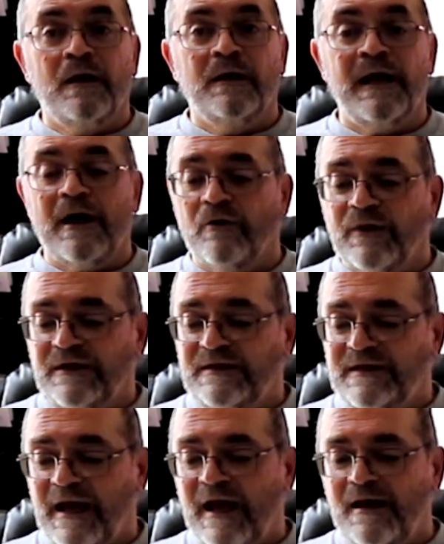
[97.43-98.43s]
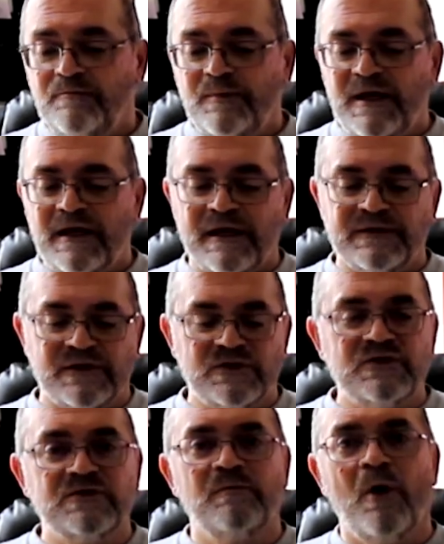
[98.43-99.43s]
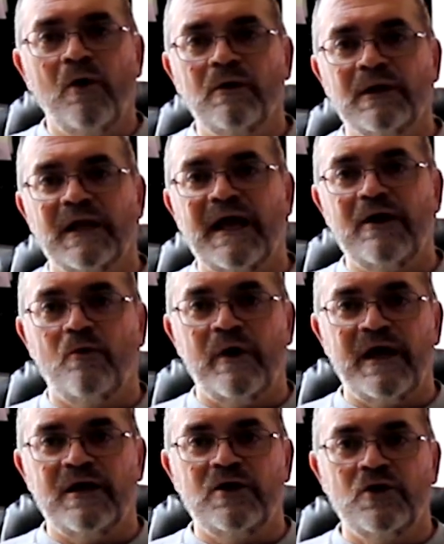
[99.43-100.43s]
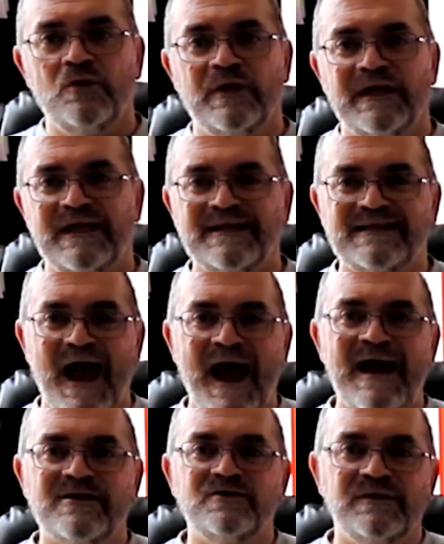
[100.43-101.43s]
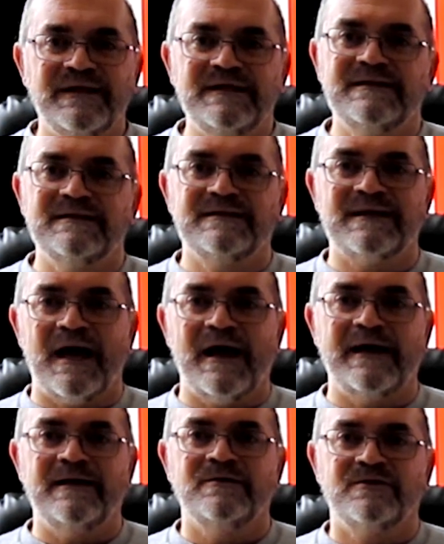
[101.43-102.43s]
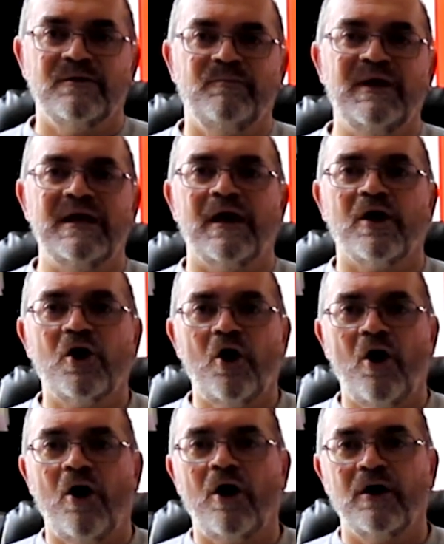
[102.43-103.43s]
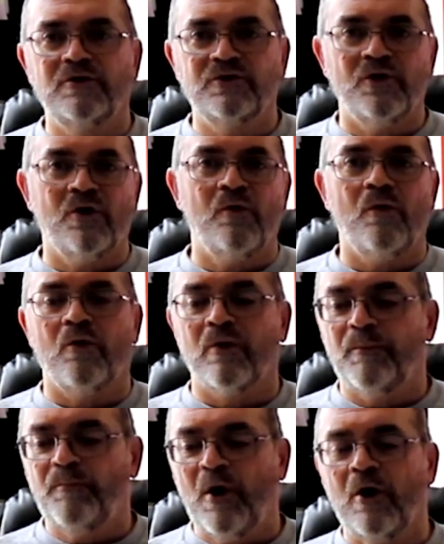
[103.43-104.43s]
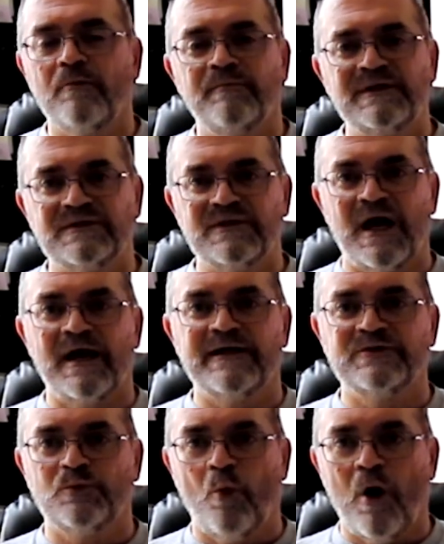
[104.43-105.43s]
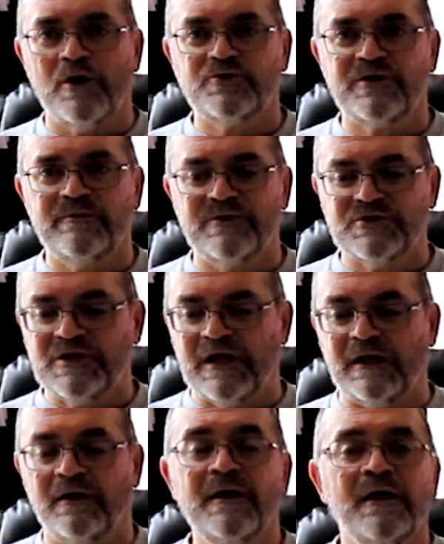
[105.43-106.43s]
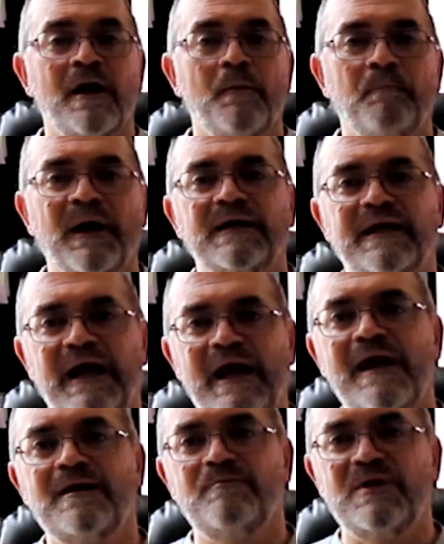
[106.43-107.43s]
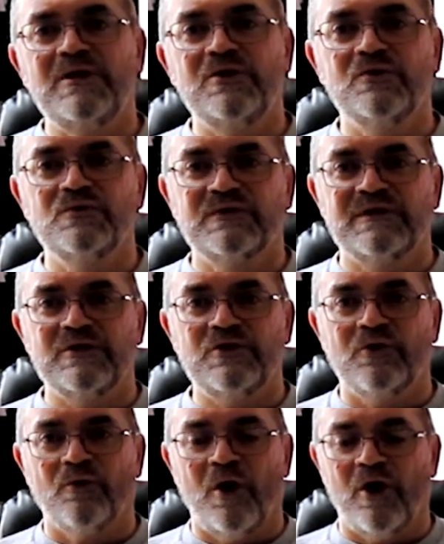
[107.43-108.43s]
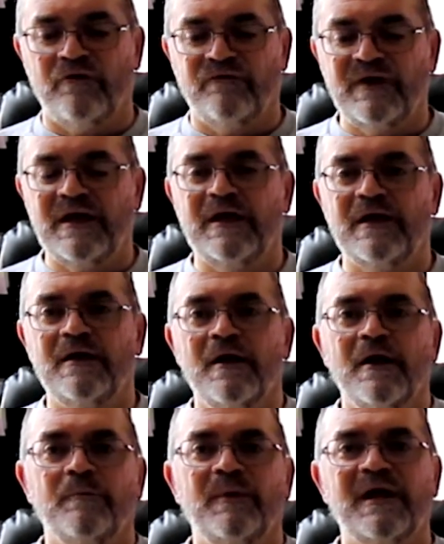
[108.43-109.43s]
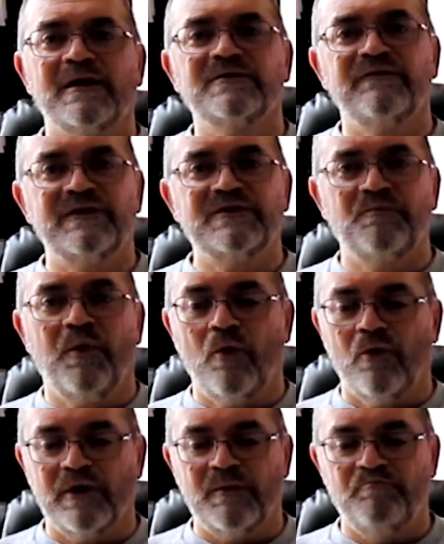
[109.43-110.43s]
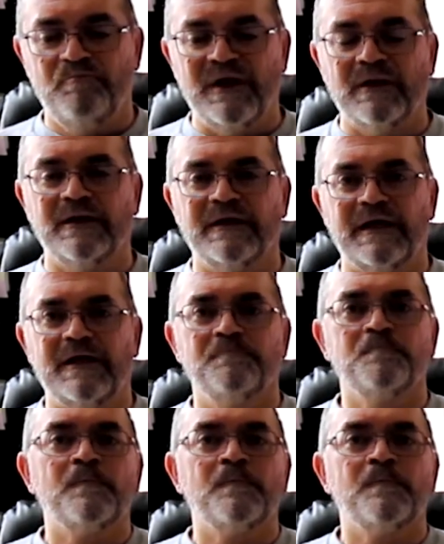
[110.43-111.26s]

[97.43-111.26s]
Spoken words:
Now the Danby is a small lightweight unit. It's actually designed to be a condo or apartment sized washing machine, but can be used in your RV because of its portability.